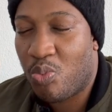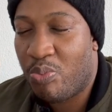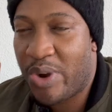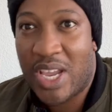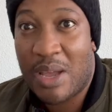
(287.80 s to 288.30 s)

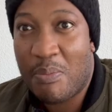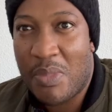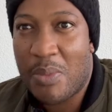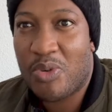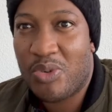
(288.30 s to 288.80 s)
bring up
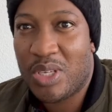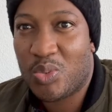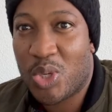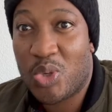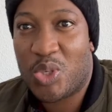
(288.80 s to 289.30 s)
memories
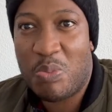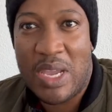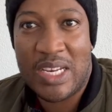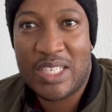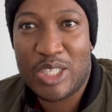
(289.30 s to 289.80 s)
when you
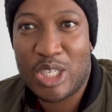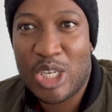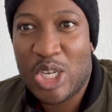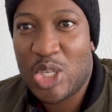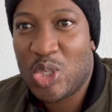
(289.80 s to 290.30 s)
smell it.
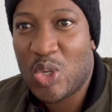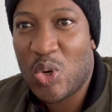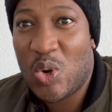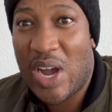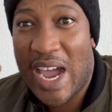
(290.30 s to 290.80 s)

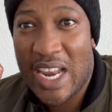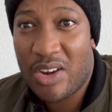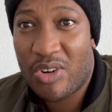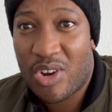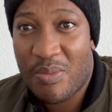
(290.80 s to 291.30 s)
So highly
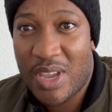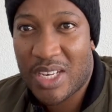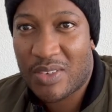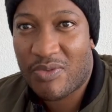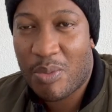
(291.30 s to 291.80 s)

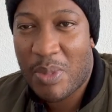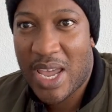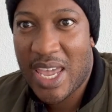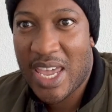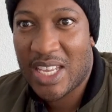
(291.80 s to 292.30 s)
recommended from
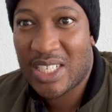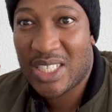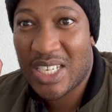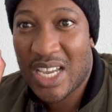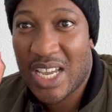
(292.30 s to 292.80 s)
my
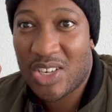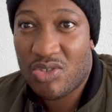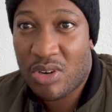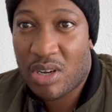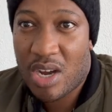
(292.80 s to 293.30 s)
end, uh,
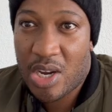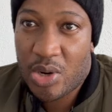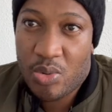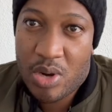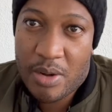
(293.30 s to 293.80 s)
Drakkar
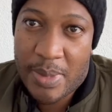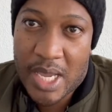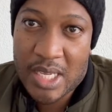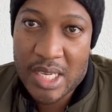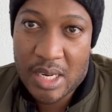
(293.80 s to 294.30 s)
Noir
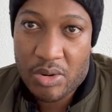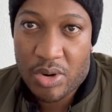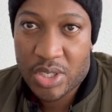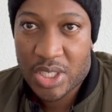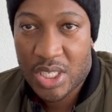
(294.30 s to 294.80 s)
by Guy
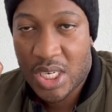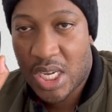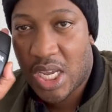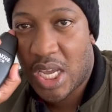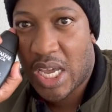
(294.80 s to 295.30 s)
Laroche
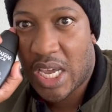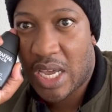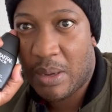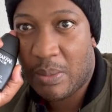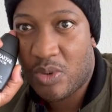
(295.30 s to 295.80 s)

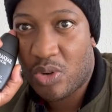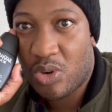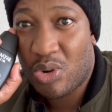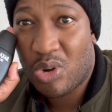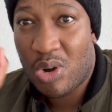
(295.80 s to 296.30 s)
um, you
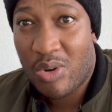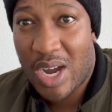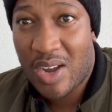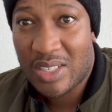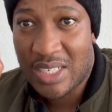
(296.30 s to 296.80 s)
know, go
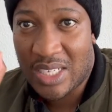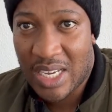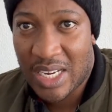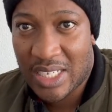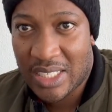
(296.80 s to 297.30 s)
out and
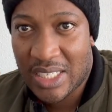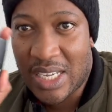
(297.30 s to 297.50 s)
get it.